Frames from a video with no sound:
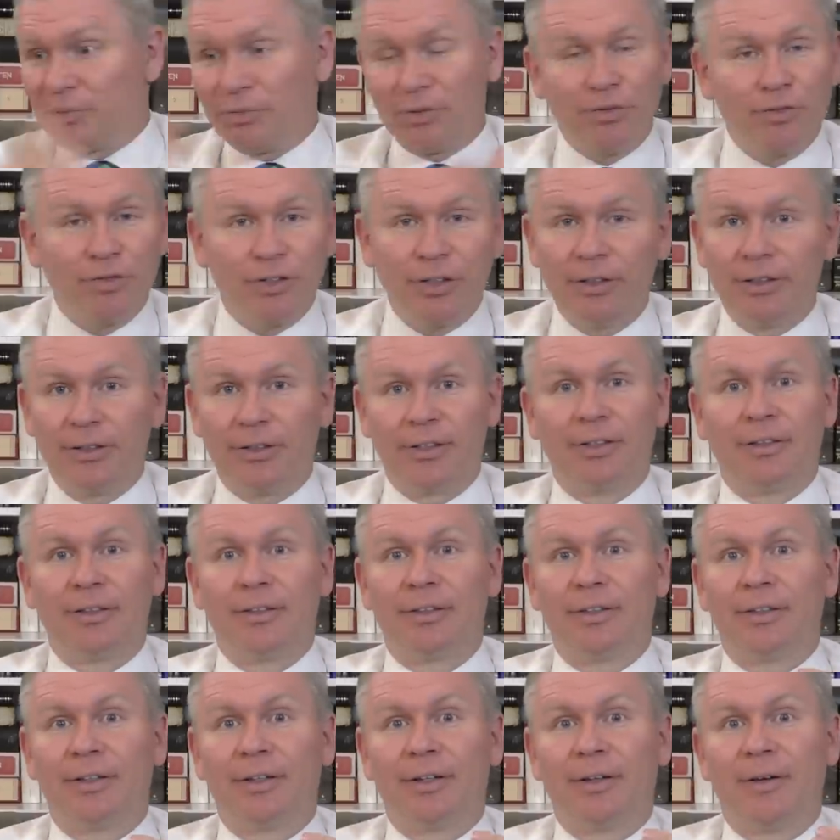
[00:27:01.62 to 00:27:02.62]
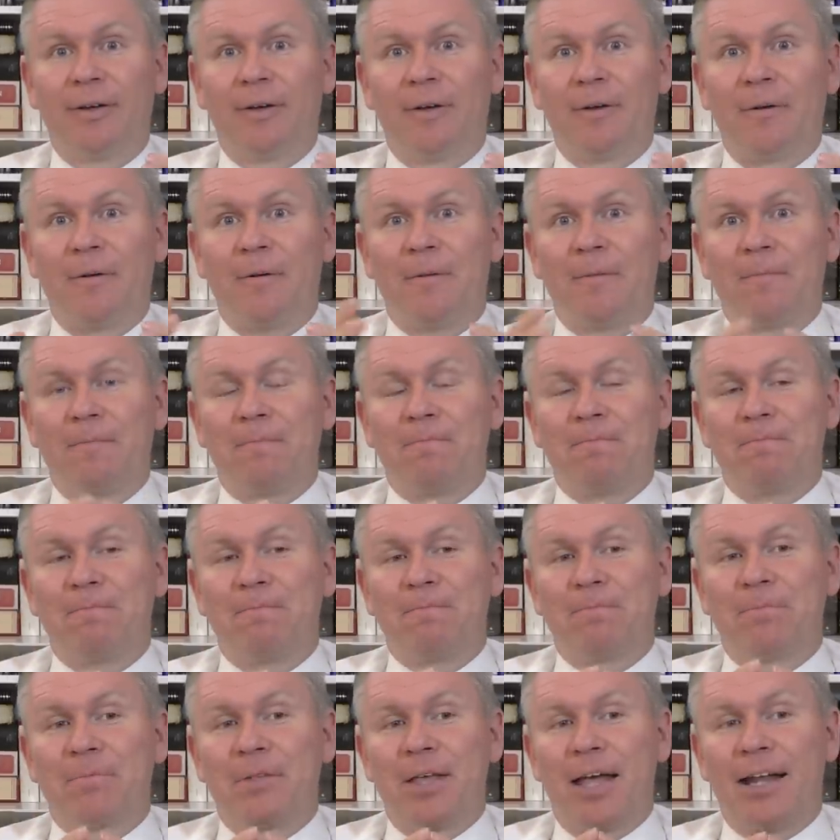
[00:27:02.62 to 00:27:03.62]
fulfilled.
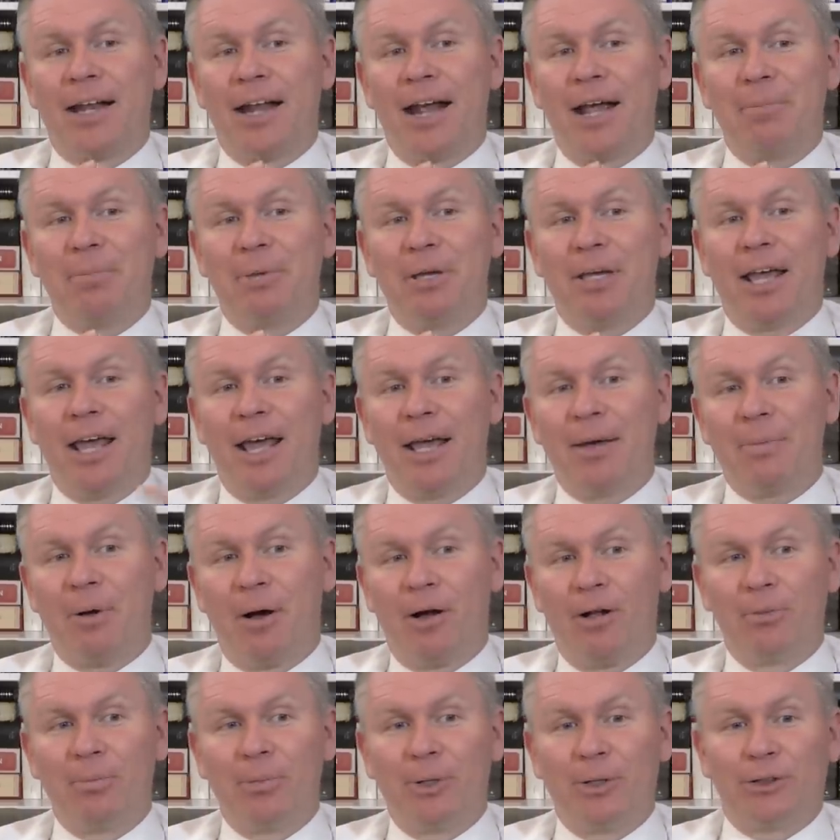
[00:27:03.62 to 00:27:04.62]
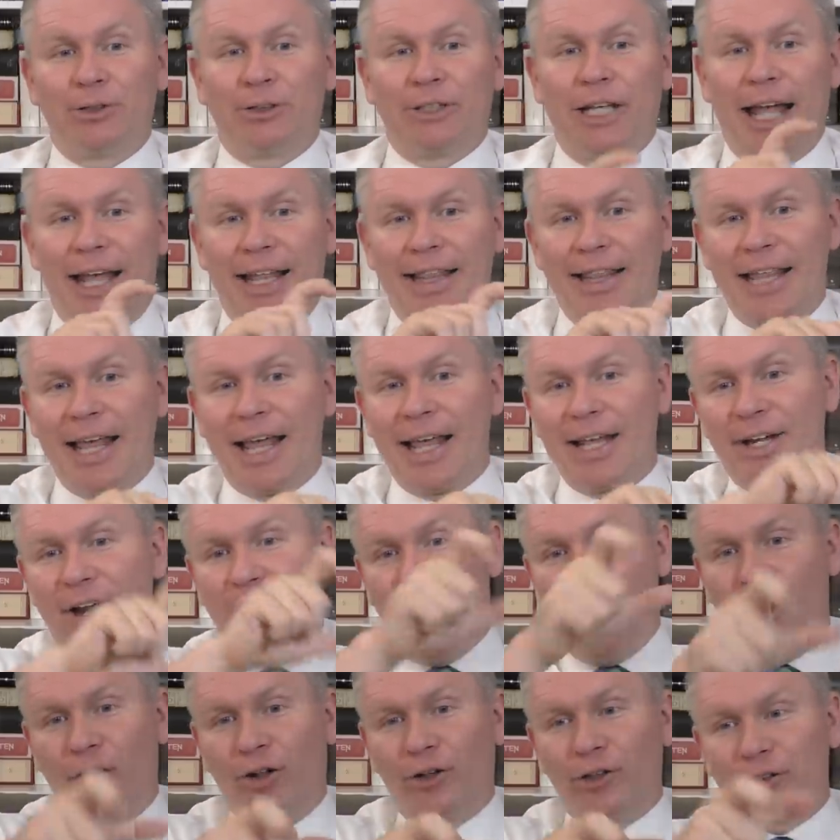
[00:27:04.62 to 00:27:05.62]
And I became almost and then
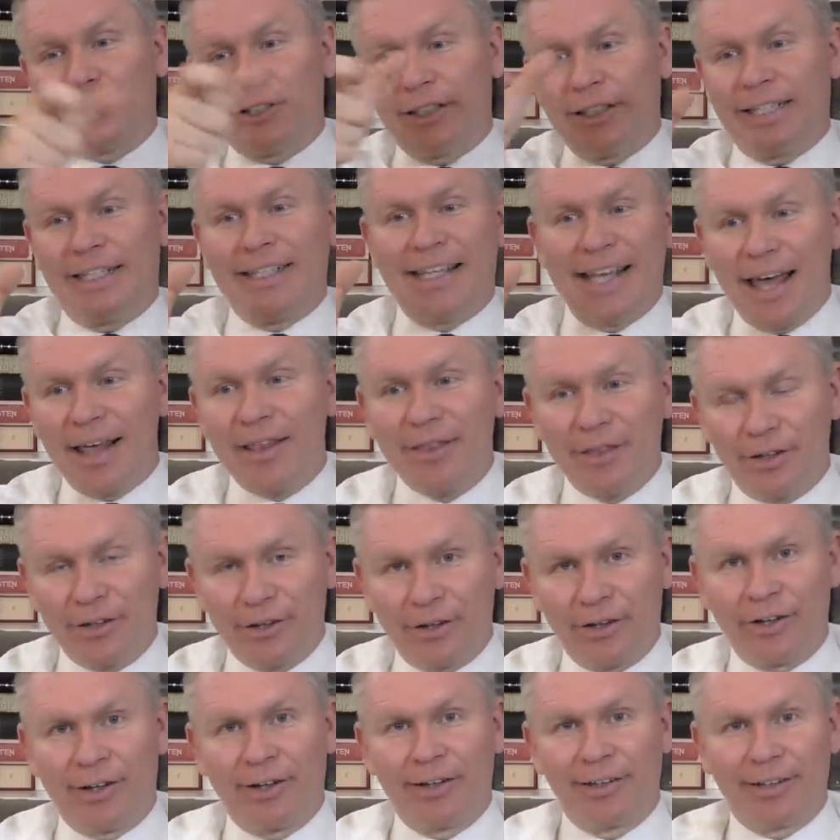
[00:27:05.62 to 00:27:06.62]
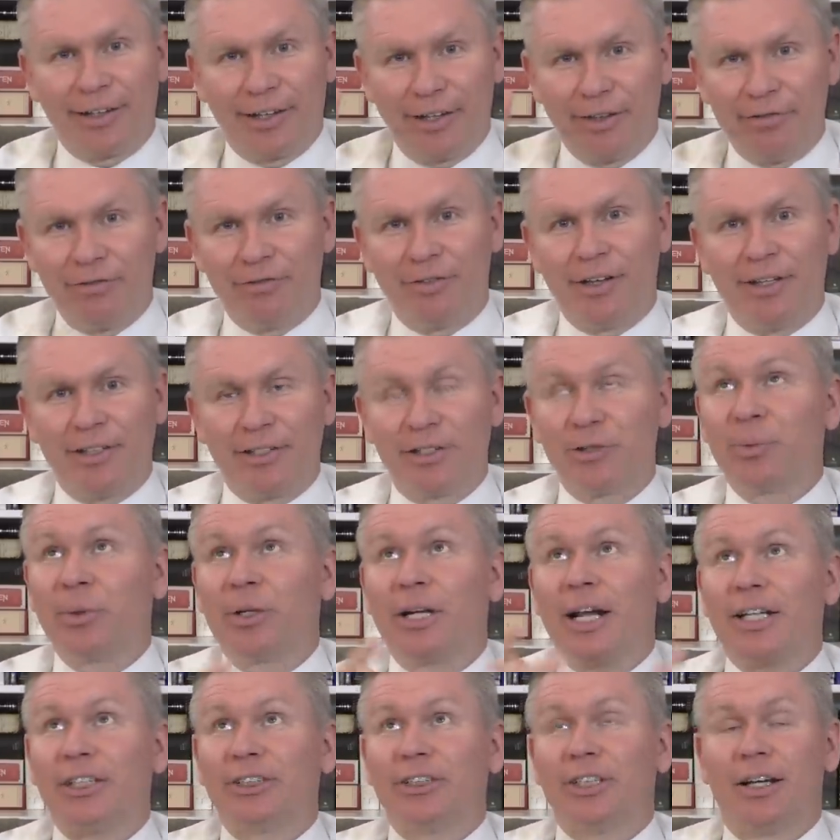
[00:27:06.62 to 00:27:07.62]
altogether convinced when
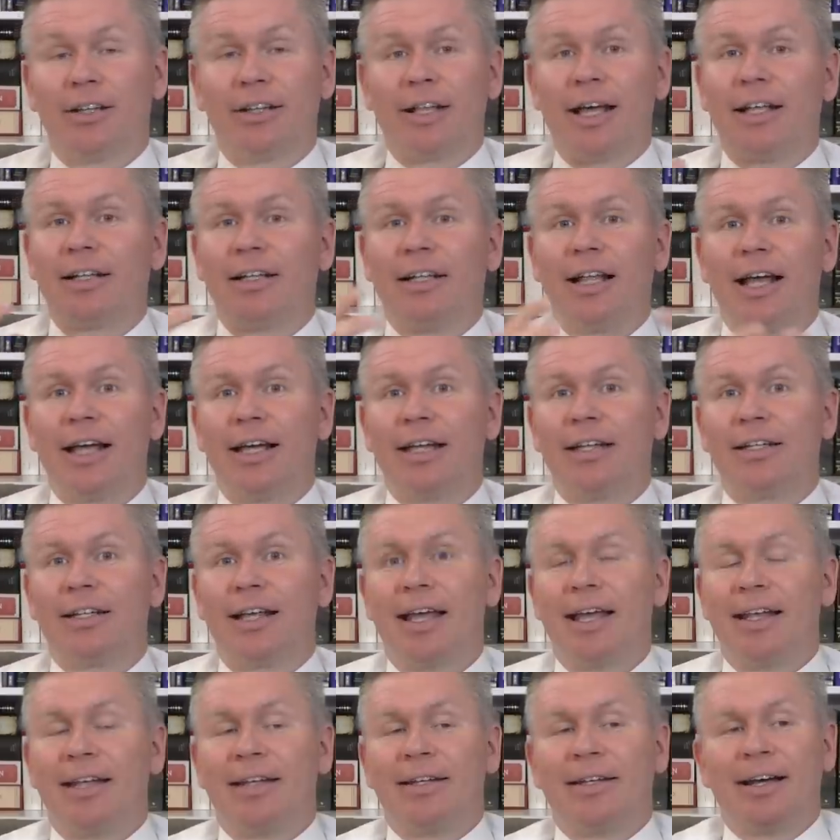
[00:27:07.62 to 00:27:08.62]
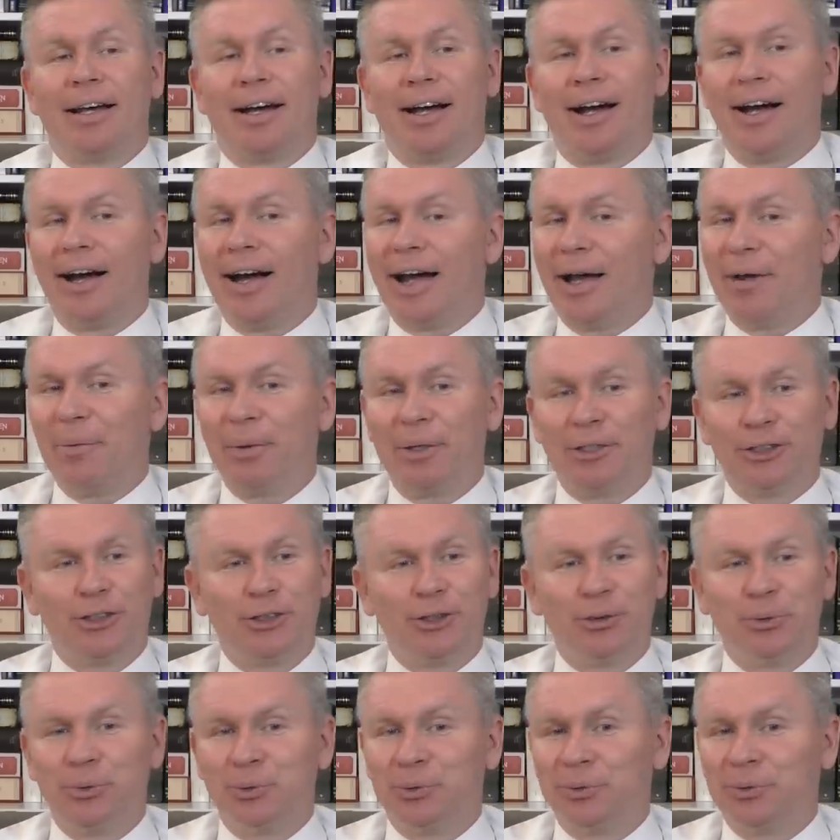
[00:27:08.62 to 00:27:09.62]
I saw that light. And ah, I wish
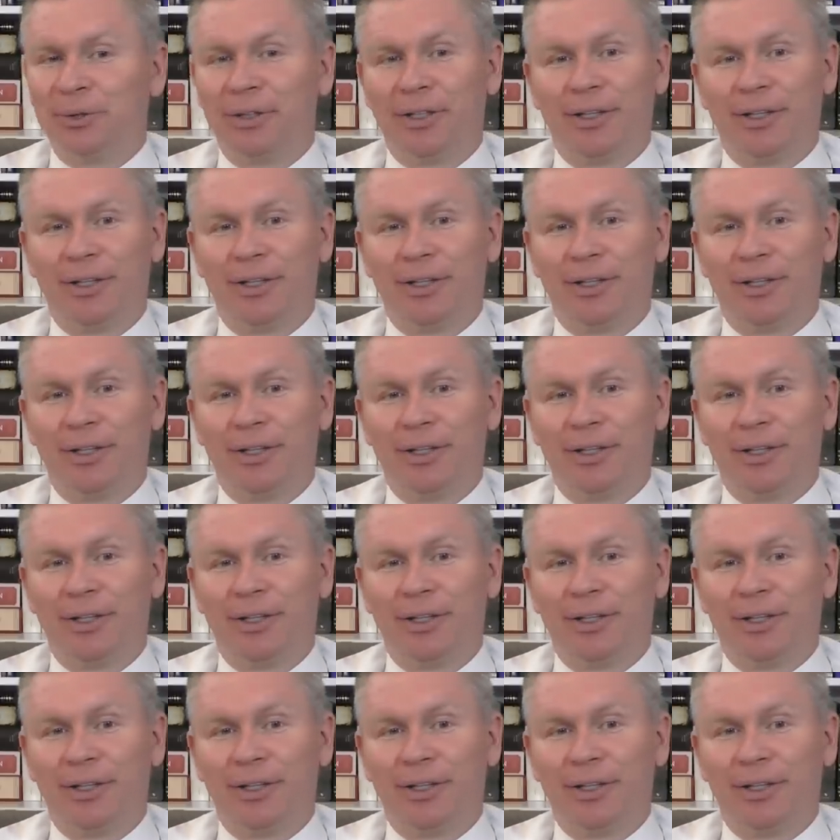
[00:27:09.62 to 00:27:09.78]
you